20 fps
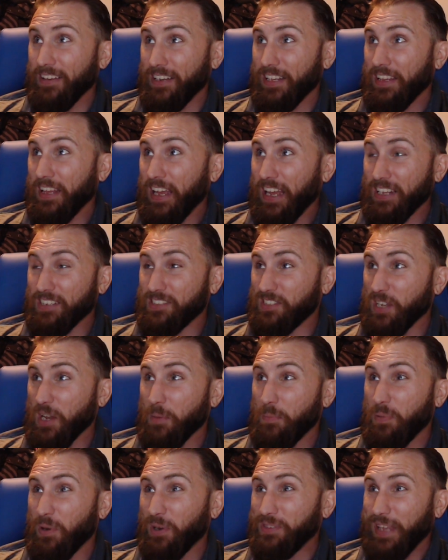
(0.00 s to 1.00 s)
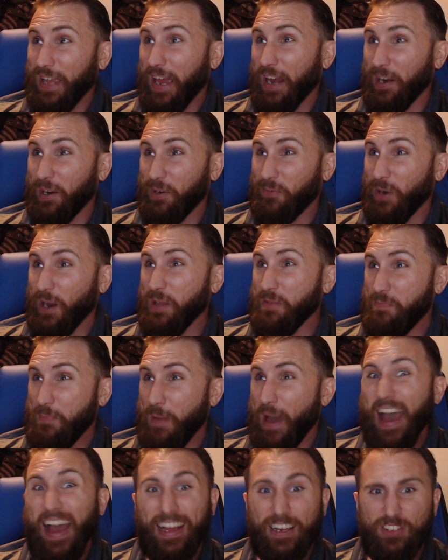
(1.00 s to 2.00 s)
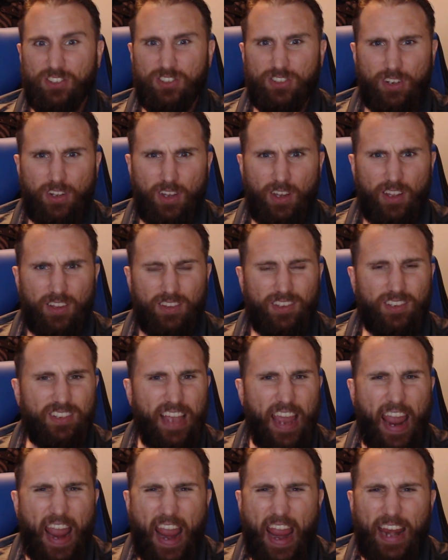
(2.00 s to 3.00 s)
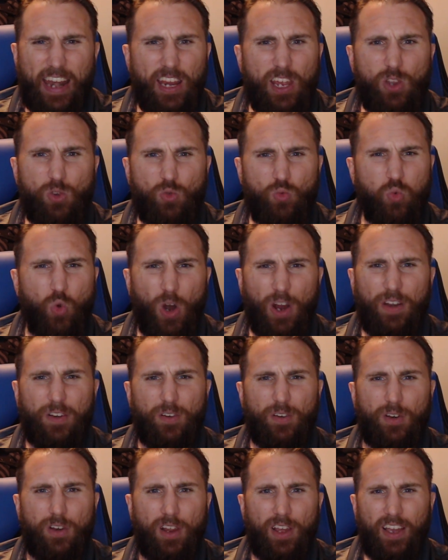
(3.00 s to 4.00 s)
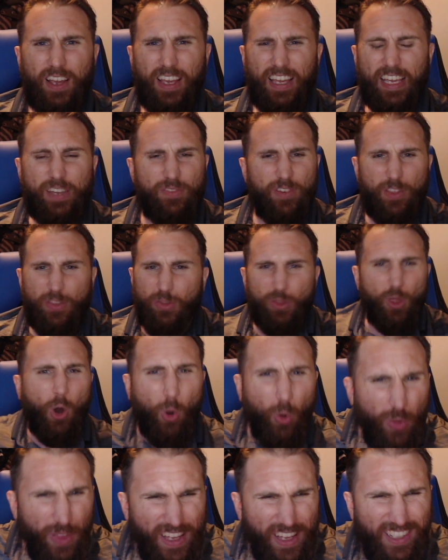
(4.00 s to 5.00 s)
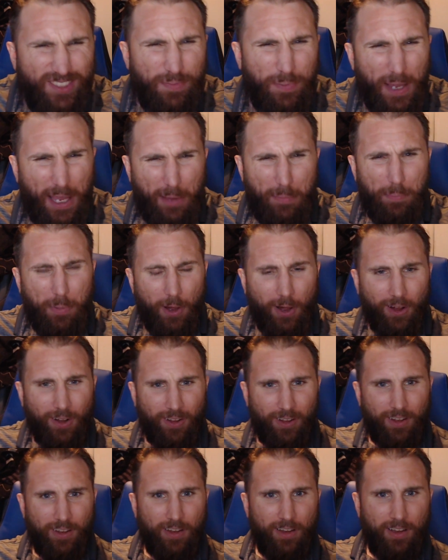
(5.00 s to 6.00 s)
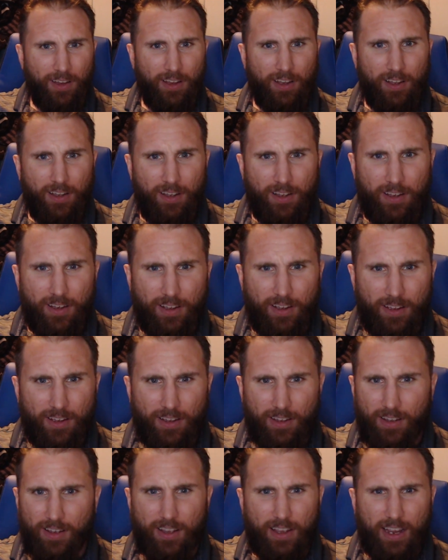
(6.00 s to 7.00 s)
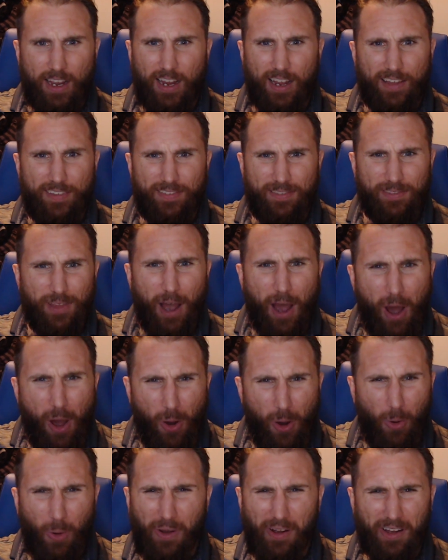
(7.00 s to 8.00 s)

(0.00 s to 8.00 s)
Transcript: and, and CM Punk, they had a great match. Does anyone even know these people? Uh, no.